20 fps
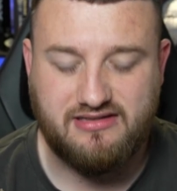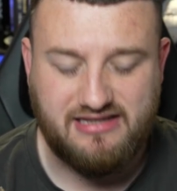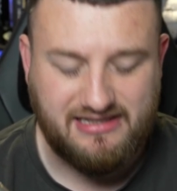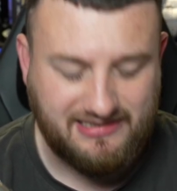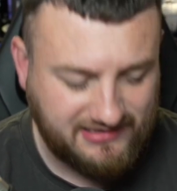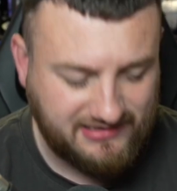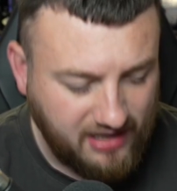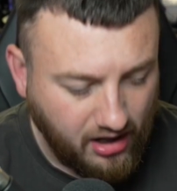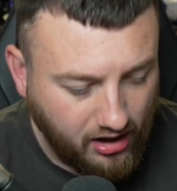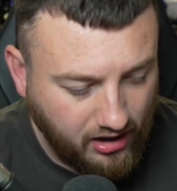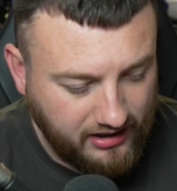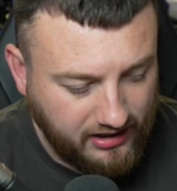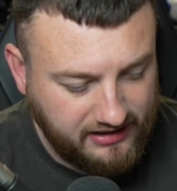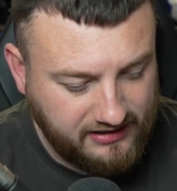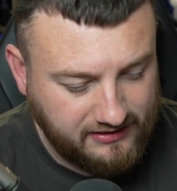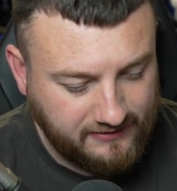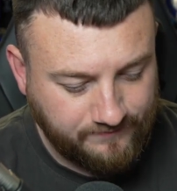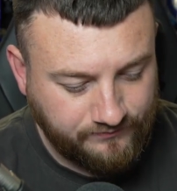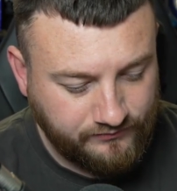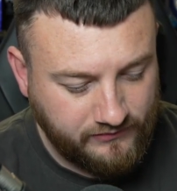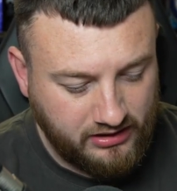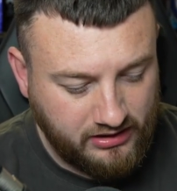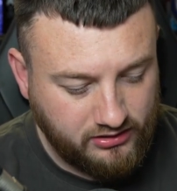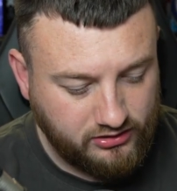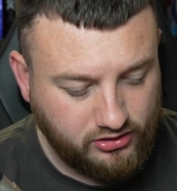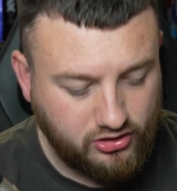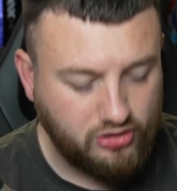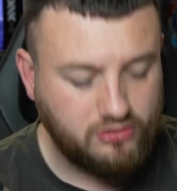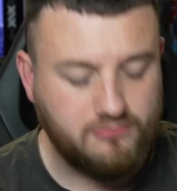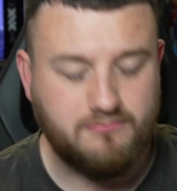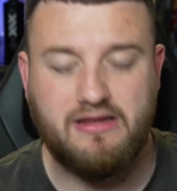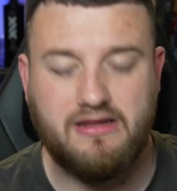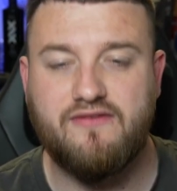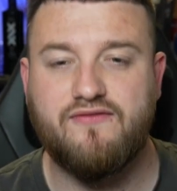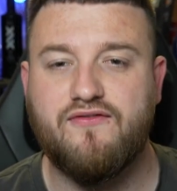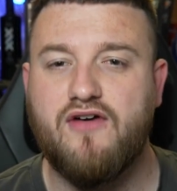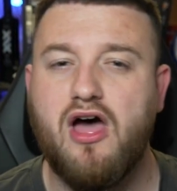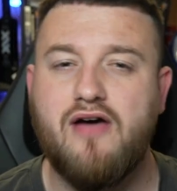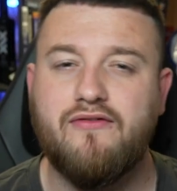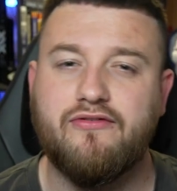This guy couldn't be
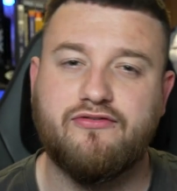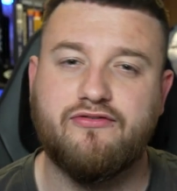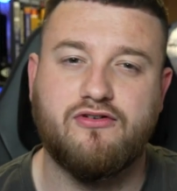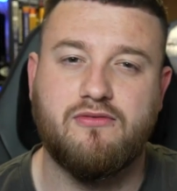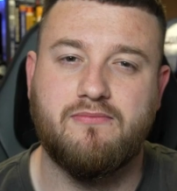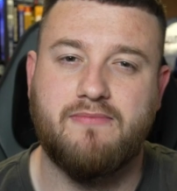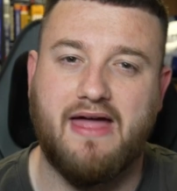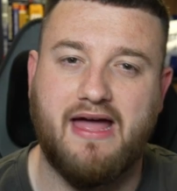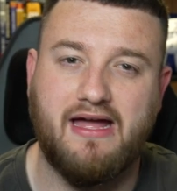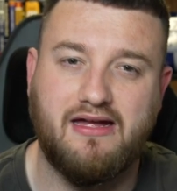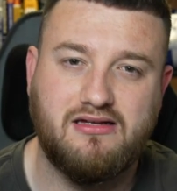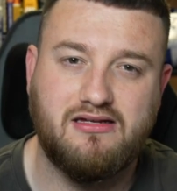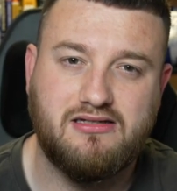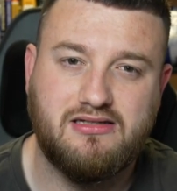further from that.